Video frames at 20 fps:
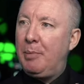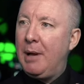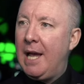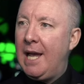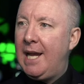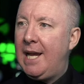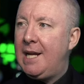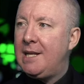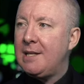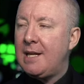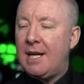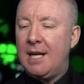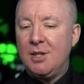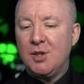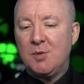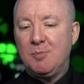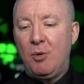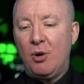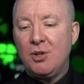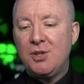paid
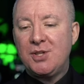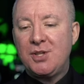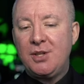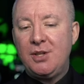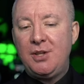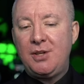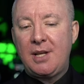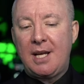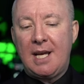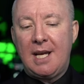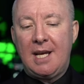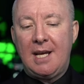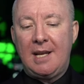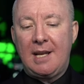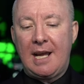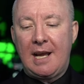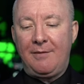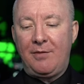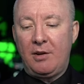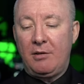and sponsored and
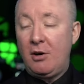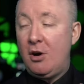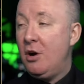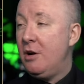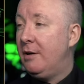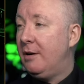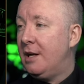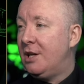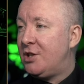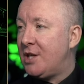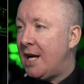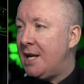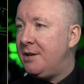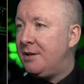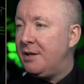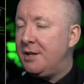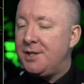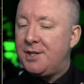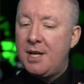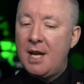have their own
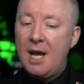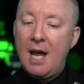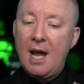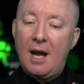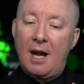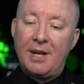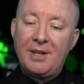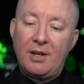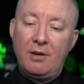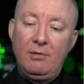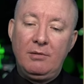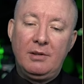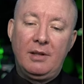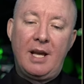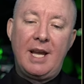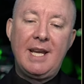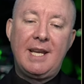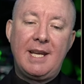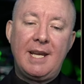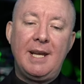agendas. I don't
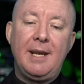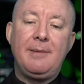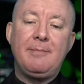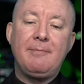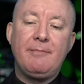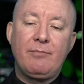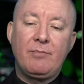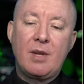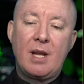like it.